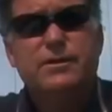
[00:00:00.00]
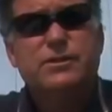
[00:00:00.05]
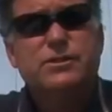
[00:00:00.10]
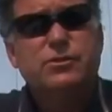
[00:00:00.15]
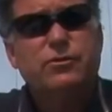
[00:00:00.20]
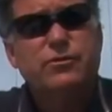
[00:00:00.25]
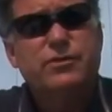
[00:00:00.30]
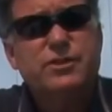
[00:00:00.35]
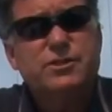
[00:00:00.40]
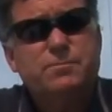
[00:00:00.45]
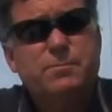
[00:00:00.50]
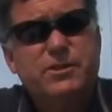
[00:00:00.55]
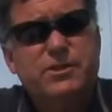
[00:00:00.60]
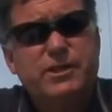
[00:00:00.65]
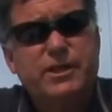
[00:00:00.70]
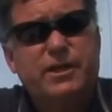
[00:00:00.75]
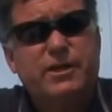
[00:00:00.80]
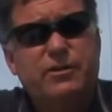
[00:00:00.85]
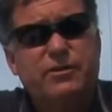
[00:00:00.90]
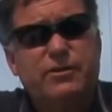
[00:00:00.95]
So in this
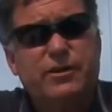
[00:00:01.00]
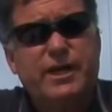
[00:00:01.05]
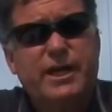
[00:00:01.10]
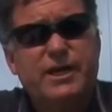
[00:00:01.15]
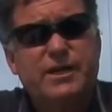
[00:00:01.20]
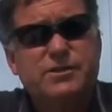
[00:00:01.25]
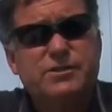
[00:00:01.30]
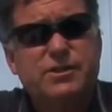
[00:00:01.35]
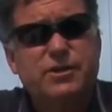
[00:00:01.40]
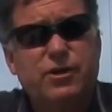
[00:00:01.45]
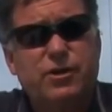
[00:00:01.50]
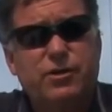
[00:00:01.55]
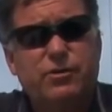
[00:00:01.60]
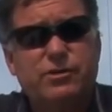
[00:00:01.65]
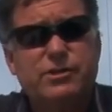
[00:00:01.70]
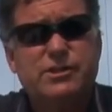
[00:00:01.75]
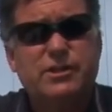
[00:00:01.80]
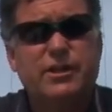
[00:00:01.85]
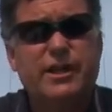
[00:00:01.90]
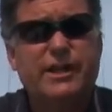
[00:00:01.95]
particular case, an
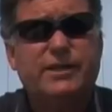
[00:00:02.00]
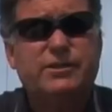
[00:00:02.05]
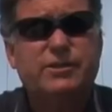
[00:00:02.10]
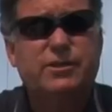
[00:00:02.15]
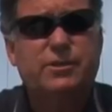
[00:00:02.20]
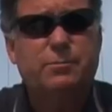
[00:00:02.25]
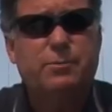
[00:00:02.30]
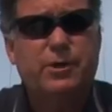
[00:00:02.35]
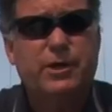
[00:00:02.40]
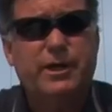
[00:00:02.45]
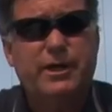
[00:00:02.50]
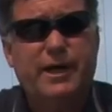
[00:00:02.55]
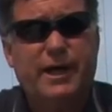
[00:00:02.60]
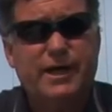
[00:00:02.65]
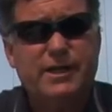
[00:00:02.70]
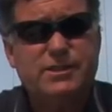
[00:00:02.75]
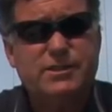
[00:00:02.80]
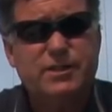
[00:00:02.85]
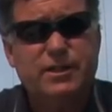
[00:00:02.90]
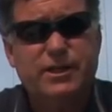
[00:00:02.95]
owner has elected to put an
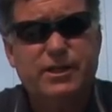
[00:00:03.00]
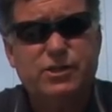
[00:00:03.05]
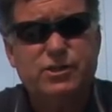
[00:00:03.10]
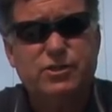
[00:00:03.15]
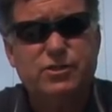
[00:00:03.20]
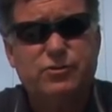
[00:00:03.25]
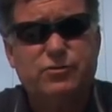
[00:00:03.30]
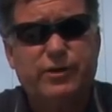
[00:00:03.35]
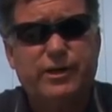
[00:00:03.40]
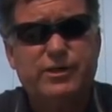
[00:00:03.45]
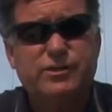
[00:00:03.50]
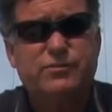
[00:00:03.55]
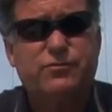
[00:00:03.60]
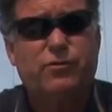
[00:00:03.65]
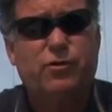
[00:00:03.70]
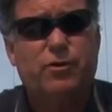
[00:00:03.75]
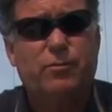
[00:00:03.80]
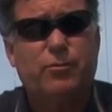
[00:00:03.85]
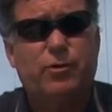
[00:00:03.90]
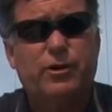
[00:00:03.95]
isolation
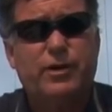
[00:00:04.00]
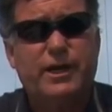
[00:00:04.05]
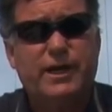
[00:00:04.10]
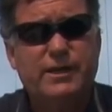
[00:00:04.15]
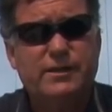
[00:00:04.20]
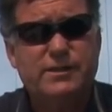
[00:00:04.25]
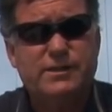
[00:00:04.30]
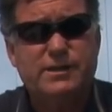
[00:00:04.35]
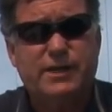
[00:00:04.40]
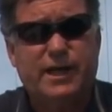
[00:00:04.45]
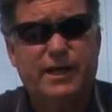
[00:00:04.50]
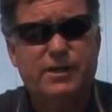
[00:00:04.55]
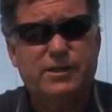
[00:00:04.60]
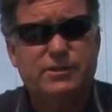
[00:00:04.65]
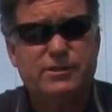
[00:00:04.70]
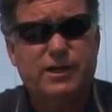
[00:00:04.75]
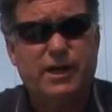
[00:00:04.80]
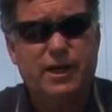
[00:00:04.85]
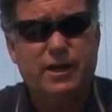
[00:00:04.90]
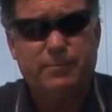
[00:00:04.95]
transformer inside
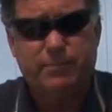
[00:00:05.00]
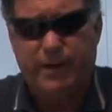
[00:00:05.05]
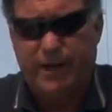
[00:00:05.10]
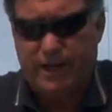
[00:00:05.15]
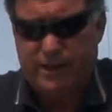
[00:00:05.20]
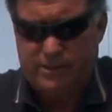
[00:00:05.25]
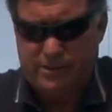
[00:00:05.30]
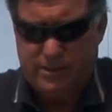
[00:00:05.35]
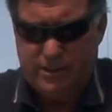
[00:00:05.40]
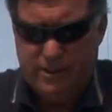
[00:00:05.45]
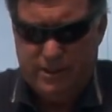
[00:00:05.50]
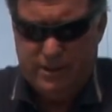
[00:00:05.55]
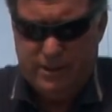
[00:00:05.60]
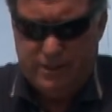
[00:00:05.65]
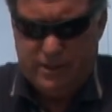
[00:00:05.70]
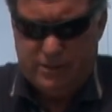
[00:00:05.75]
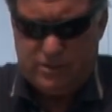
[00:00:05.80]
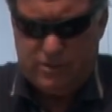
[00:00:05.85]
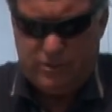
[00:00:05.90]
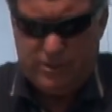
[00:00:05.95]
his dock box.
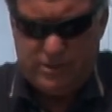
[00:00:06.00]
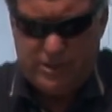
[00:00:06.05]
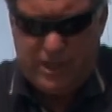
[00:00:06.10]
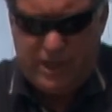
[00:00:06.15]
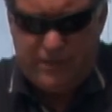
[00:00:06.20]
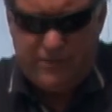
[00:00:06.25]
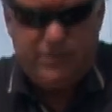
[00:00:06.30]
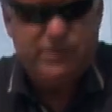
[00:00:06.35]
So he's got